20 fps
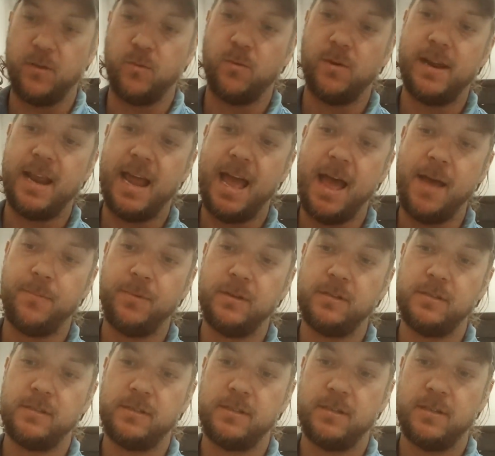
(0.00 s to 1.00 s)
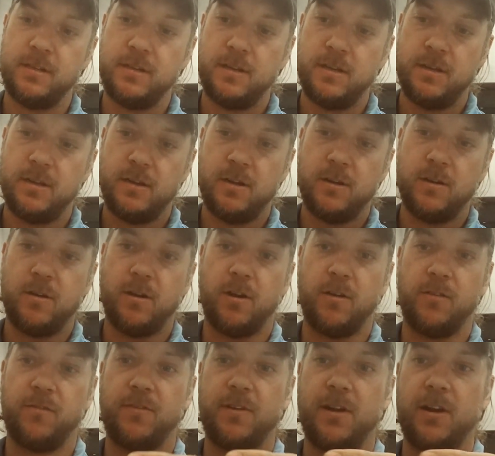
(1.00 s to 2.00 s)
what happens? Our
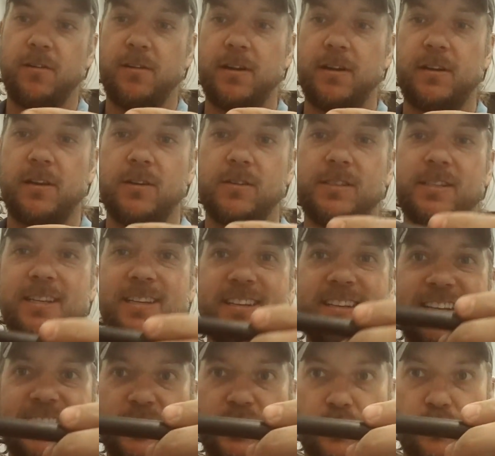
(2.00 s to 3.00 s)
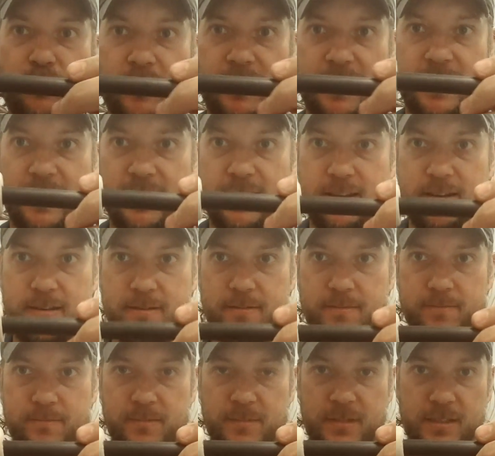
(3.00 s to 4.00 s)
ferro rod goes in, it's crooked.
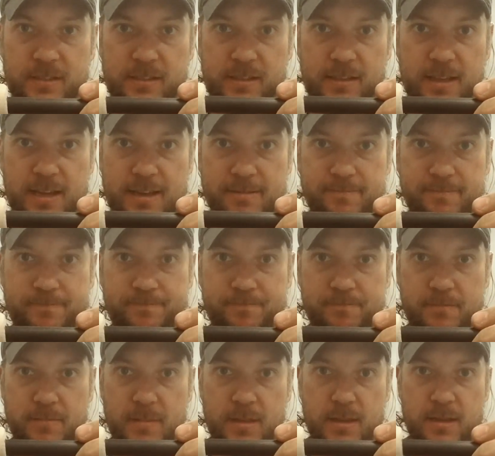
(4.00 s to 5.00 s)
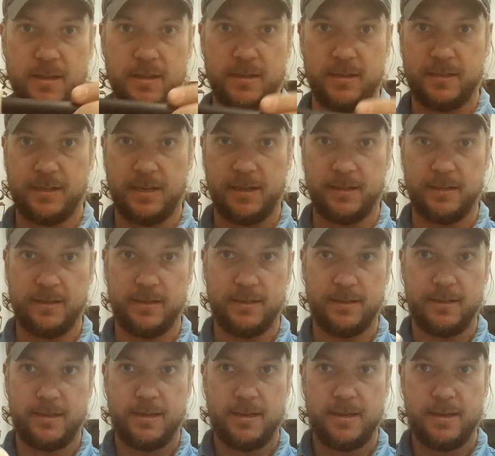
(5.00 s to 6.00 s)
See that? See,
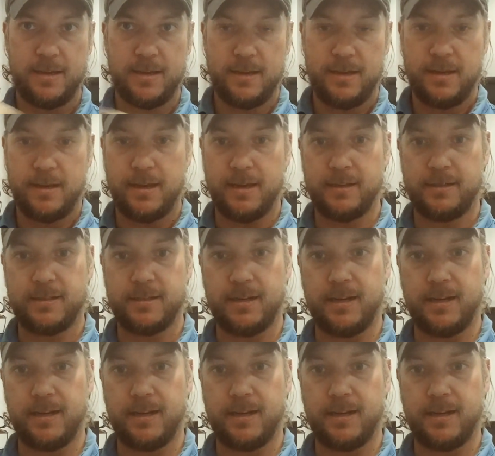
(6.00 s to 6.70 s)
it's